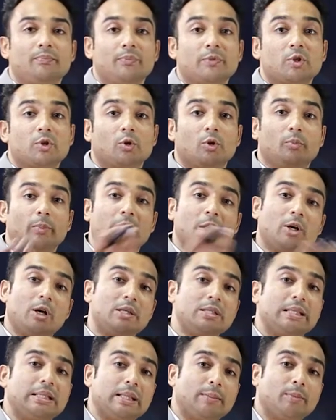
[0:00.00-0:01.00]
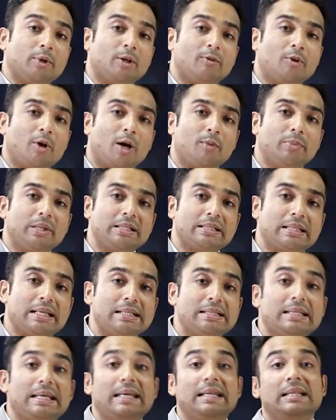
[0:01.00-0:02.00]
So because the number of goblet
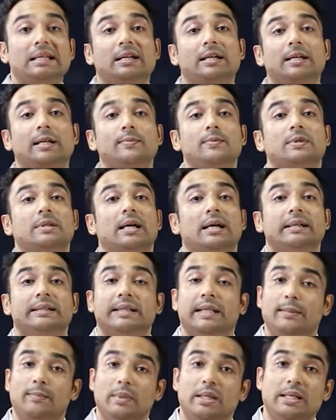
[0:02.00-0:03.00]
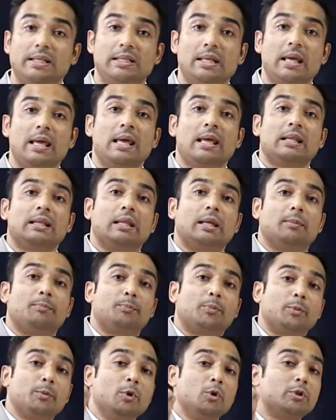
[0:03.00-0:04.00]
cells in the crypts are diminished, the
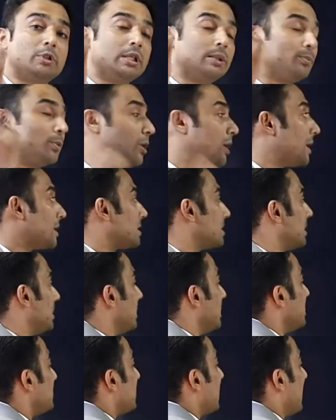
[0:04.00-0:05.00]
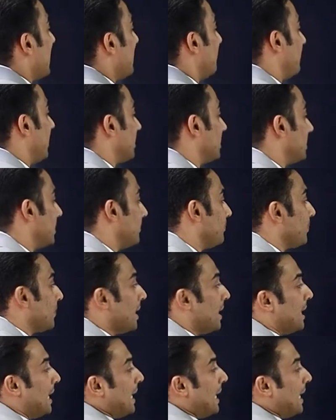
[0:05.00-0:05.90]
mucin production is affected.